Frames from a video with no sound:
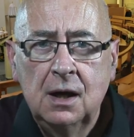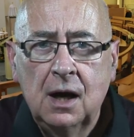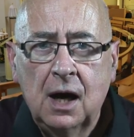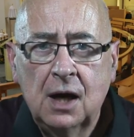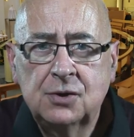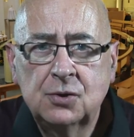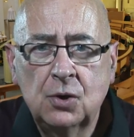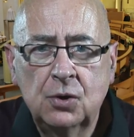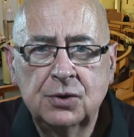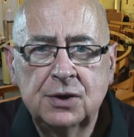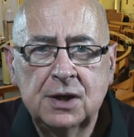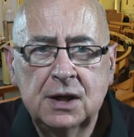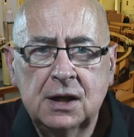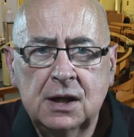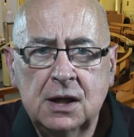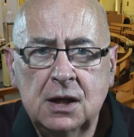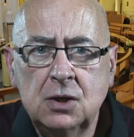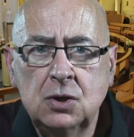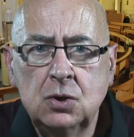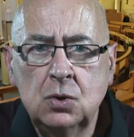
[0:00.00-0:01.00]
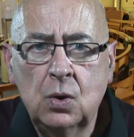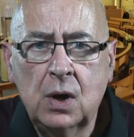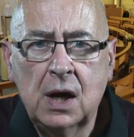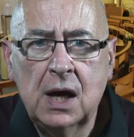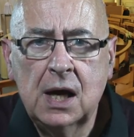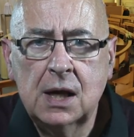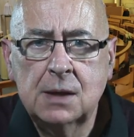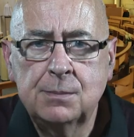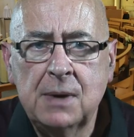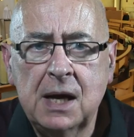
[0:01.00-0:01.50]
I don't think he knew I
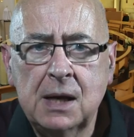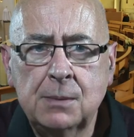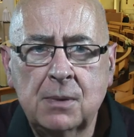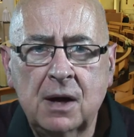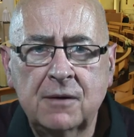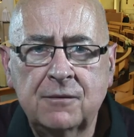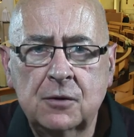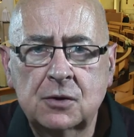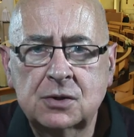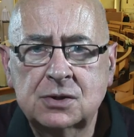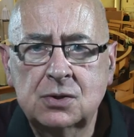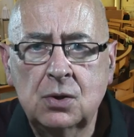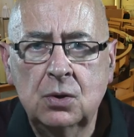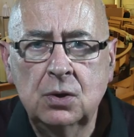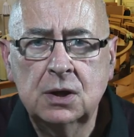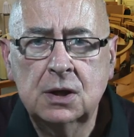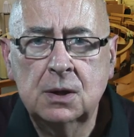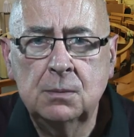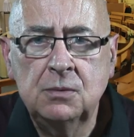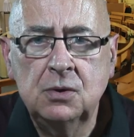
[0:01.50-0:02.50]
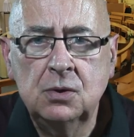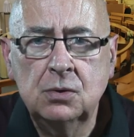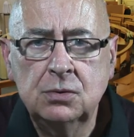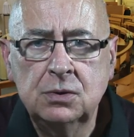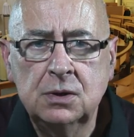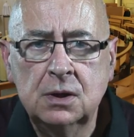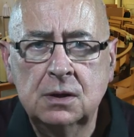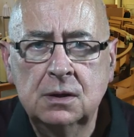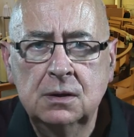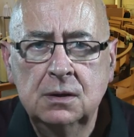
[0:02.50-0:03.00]
had made my first Holy
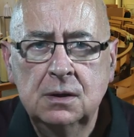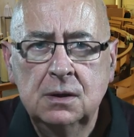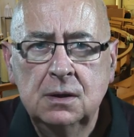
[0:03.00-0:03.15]
Communion."